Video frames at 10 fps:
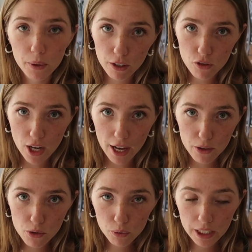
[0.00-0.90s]
Queen of
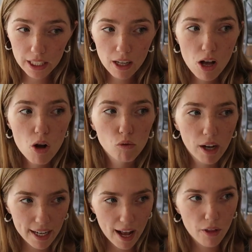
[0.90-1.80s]
Shadows read.
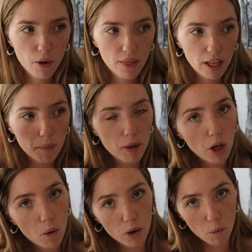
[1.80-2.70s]
Right now though, I think I'm gonna
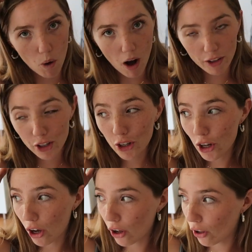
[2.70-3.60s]
go on a walk,
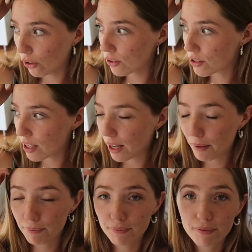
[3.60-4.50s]
call
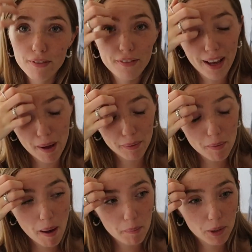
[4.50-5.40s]
some
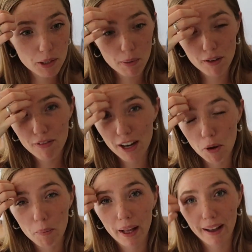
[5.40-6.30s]
family members, but if they
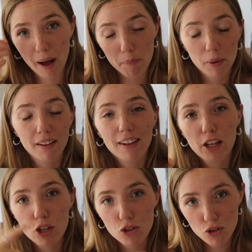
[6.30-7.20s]
don't pick up,
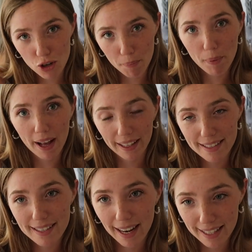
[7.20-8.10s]
jump back
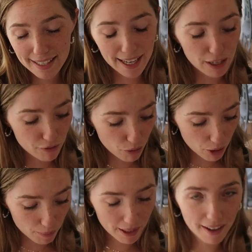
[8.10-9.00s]
into
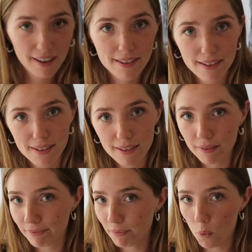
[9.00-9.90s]
1984 because
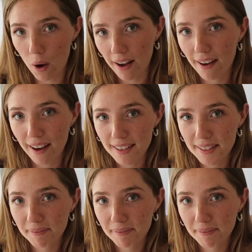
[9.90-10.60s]
why not?